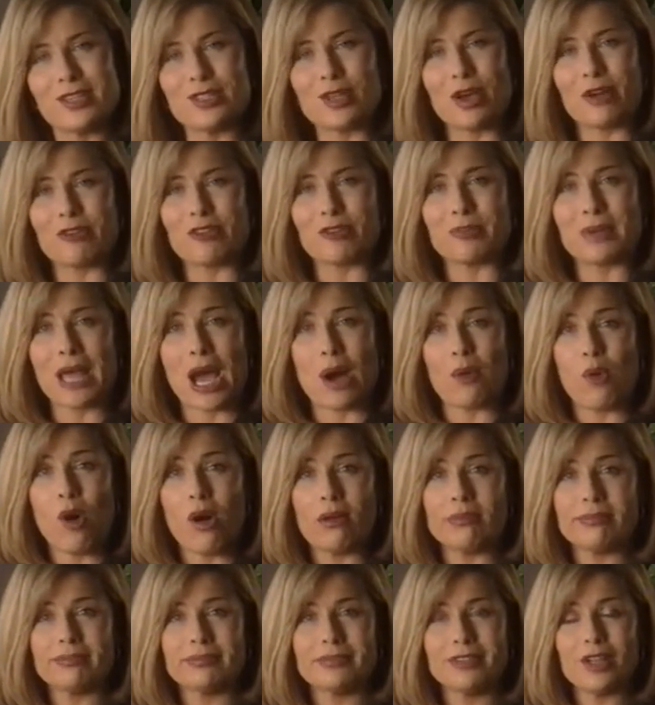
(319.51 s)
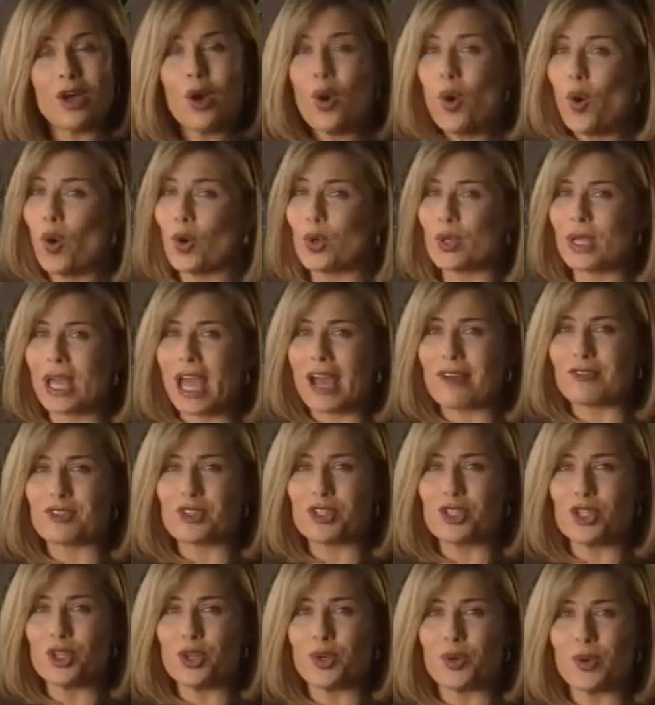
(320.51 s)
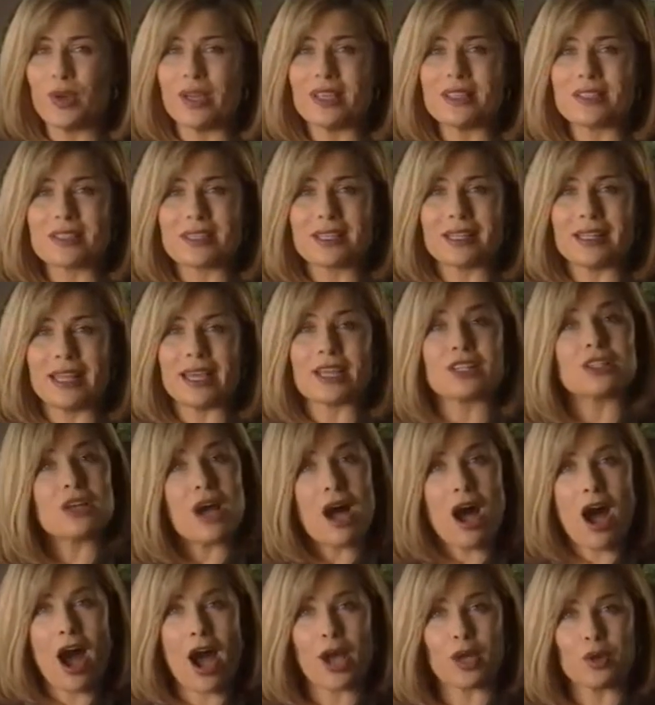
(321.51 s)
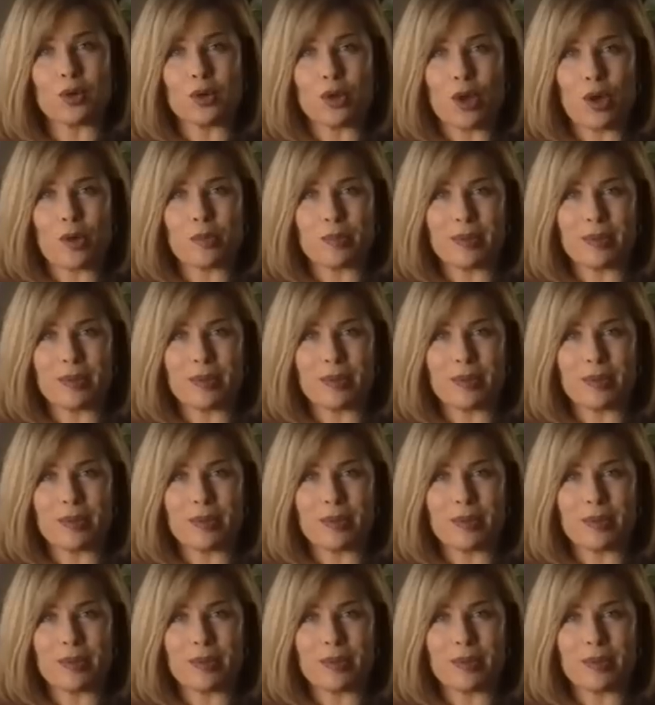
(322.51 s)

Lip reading: So from now on, all you have to do is select high or